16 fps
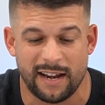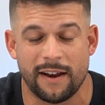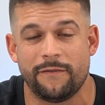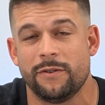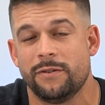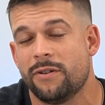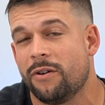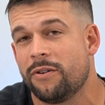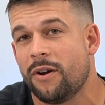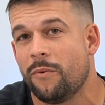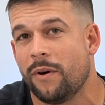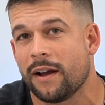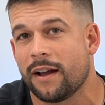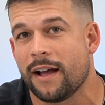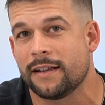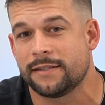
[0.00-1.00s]
And if you don't know
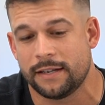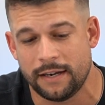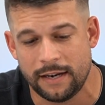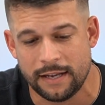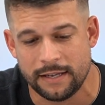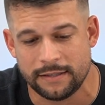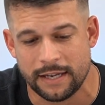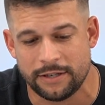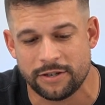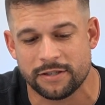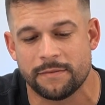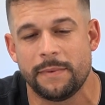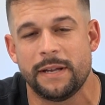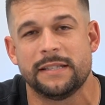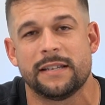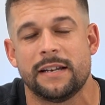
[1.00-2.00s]
what gusseted is, it just
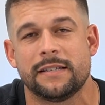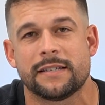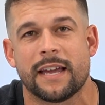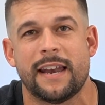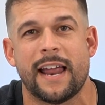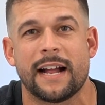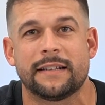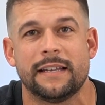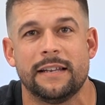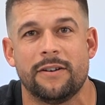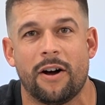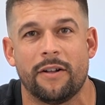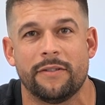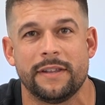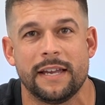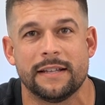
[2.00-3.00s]
means that it's connected
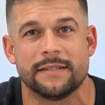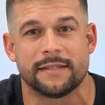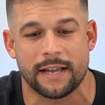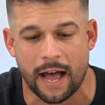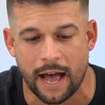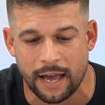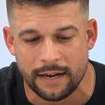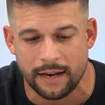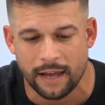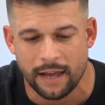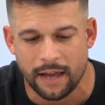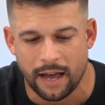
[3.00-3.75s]
on the inside,